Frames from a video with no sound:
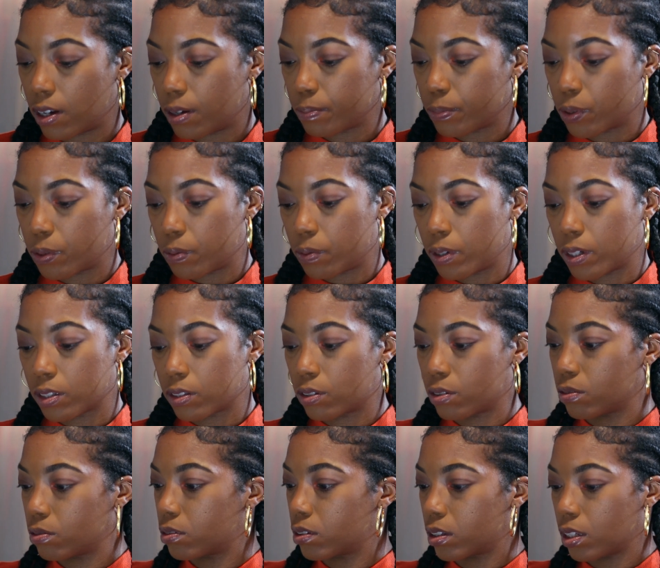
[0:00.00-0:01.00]
I'm going
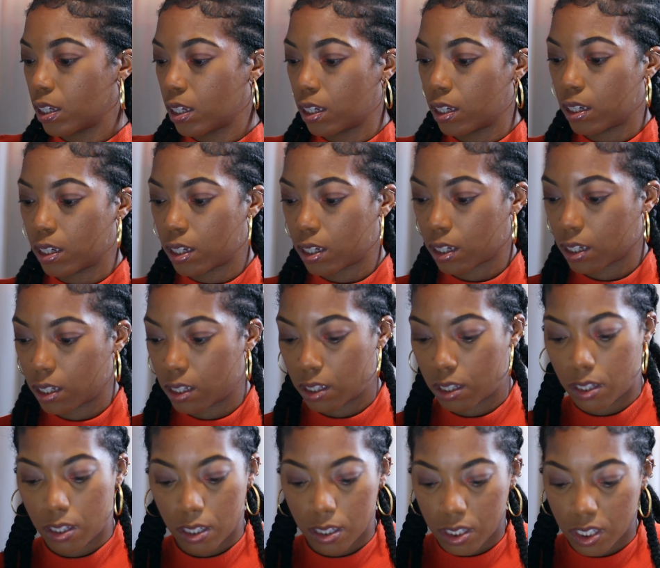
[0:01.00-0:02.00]
to take
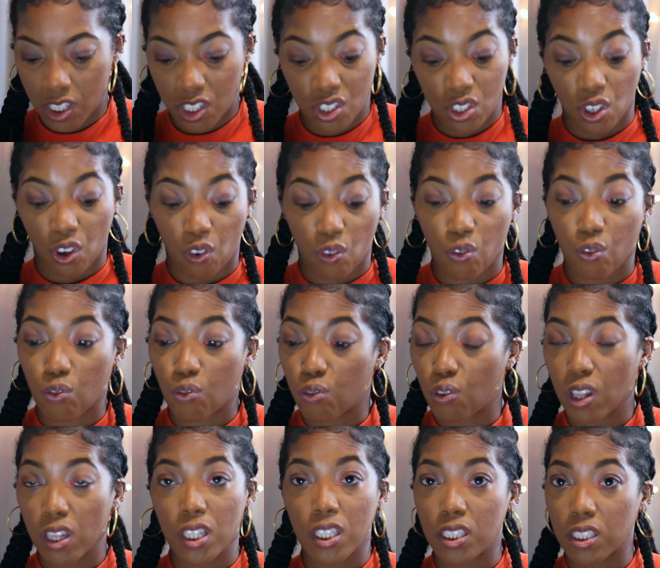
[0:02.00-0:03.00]
this is
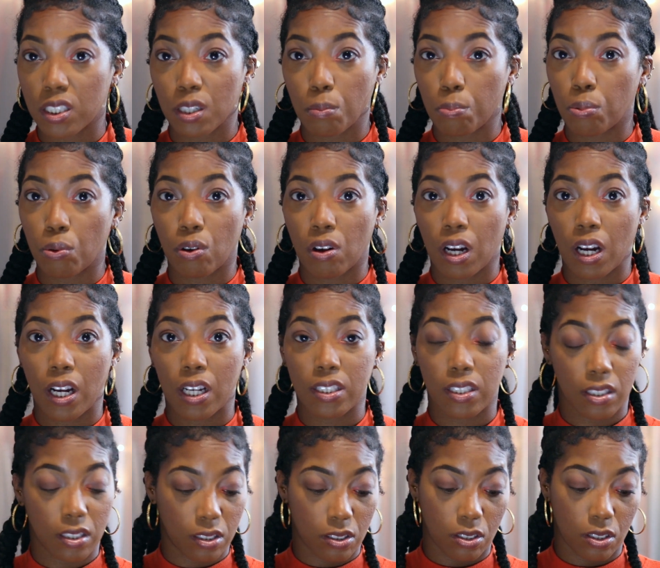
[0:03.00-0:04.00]
really simple,
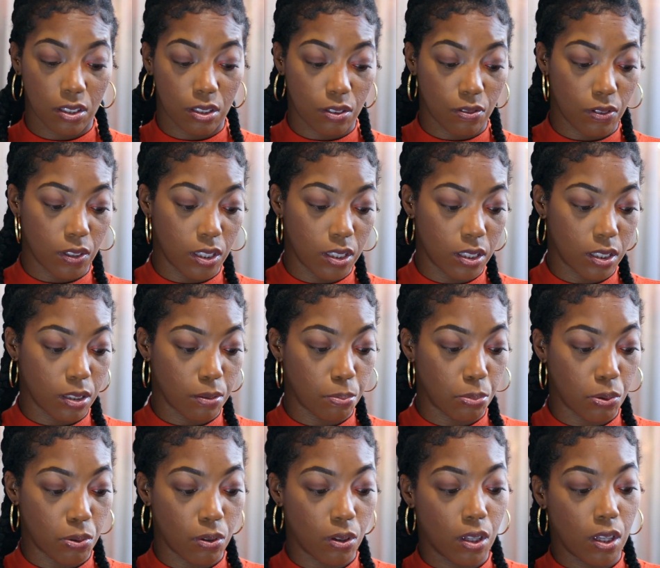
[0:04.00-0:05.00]
guys. This look is really
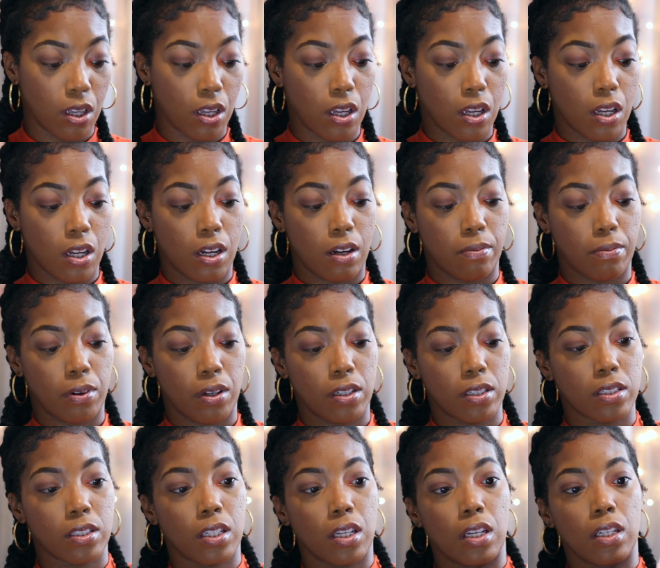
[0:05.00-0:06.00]
simple. I'm going
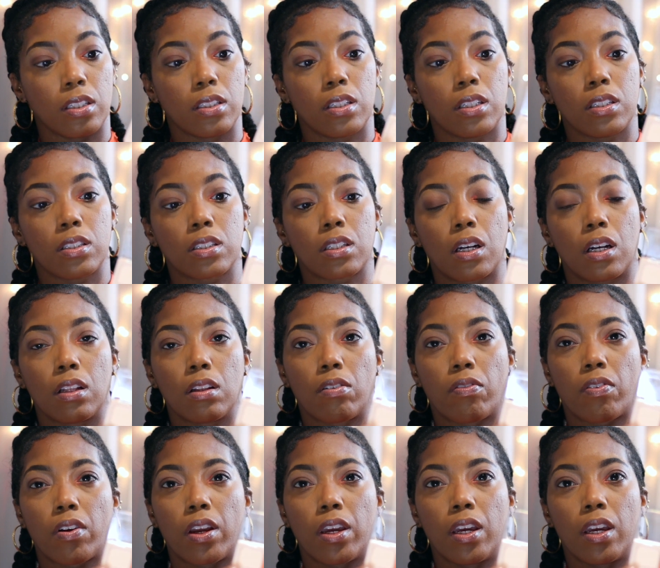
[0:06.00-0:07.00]
to take this color
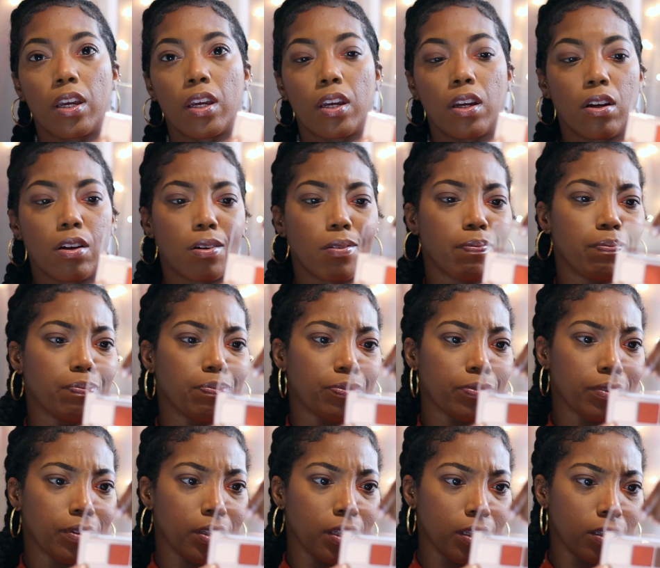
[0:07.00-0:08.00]
right here.
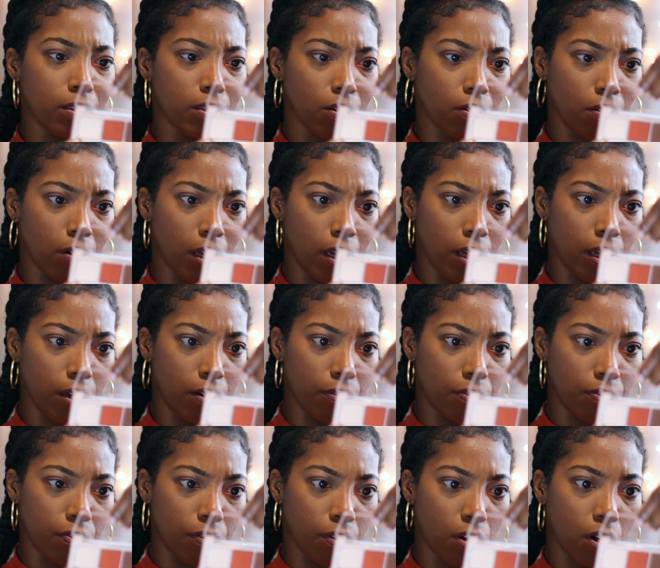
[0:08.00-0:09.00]
These don't
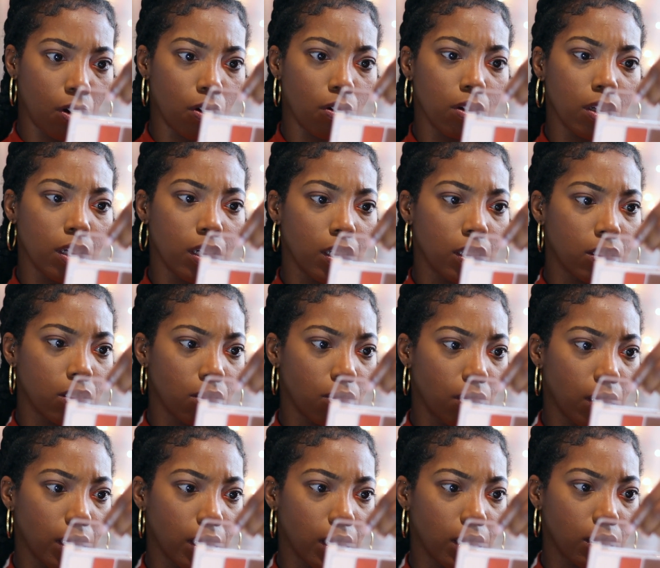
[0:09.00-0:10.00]
have... Oh, yeah, they do.
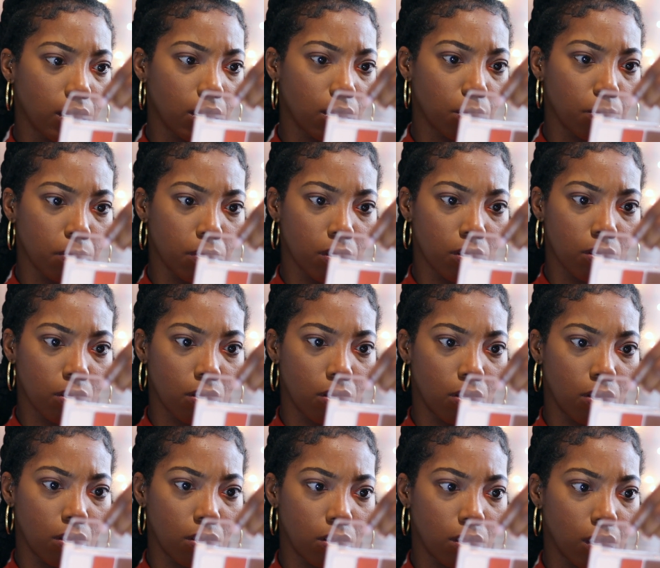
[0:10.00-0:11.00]
I guess this one is
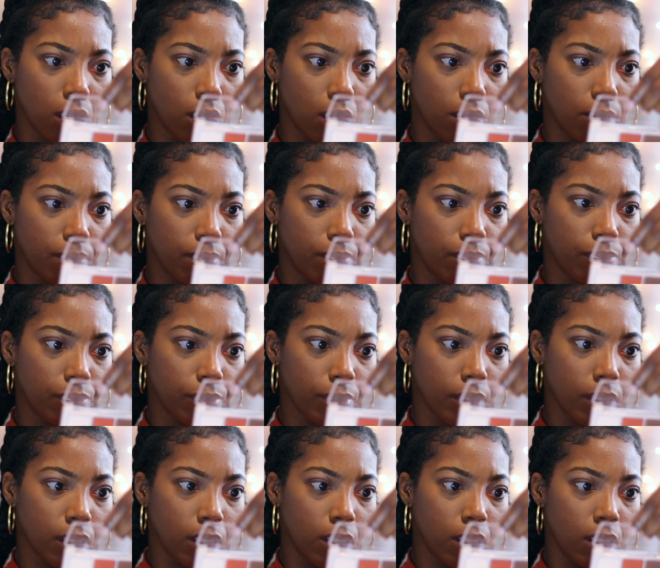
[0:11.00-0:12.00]
called um,
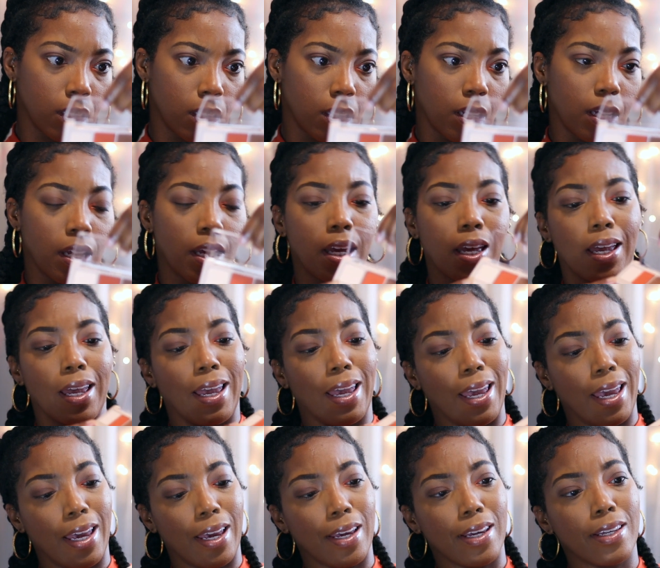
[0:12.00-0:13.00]

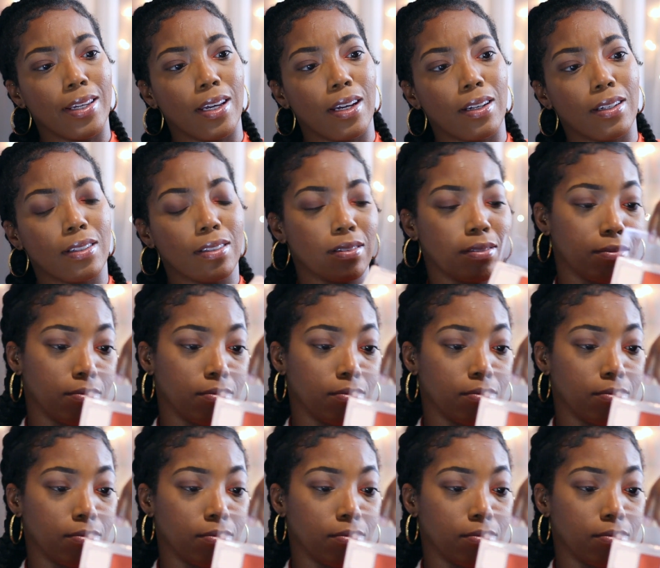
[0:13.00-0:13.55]
Aya.